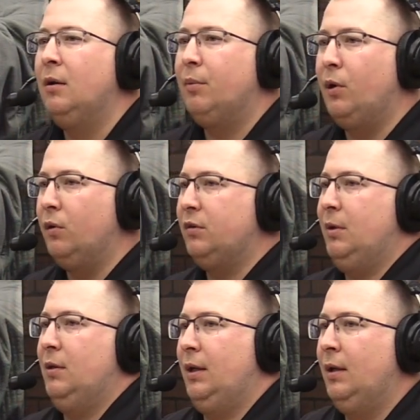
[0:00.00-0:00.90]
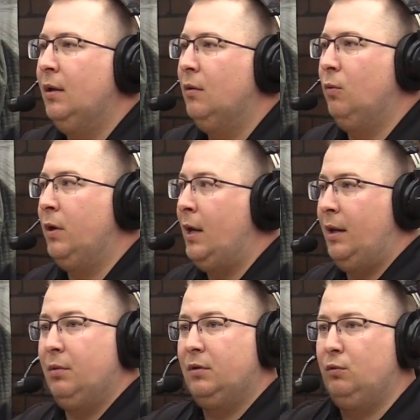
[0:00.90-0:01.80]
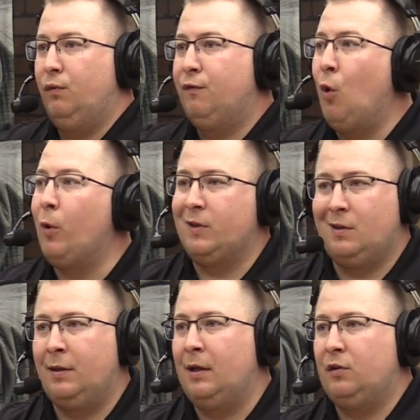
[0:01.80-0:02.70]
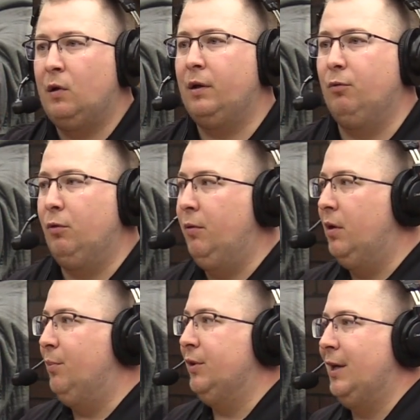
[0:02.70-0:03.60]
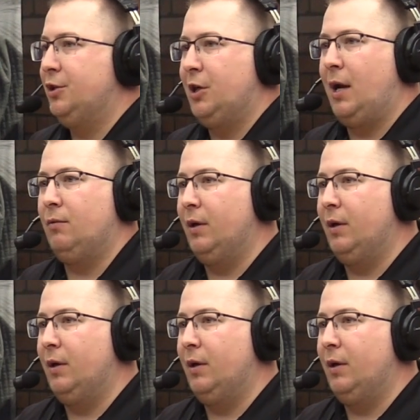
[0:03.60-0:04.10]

but ultimately we're not able to focus on that target where we want to put that shot.